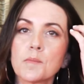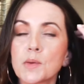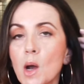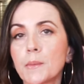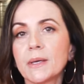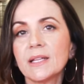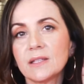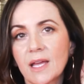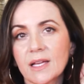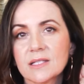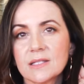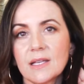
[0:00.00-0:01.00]
property
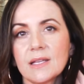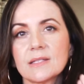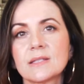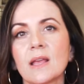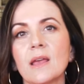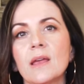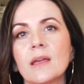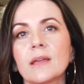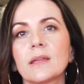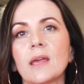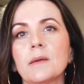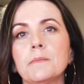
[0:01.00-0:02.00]
taxes
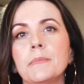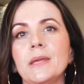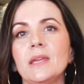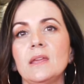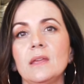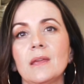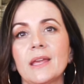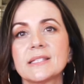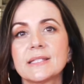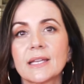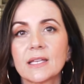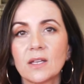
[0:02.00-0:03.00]
can be a
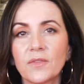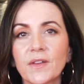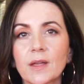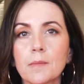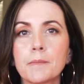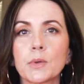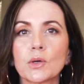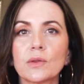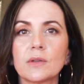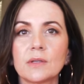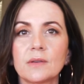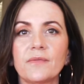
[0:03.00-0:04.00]
significant
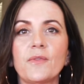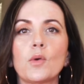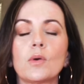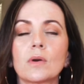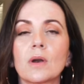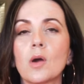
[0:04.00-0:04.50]
burden for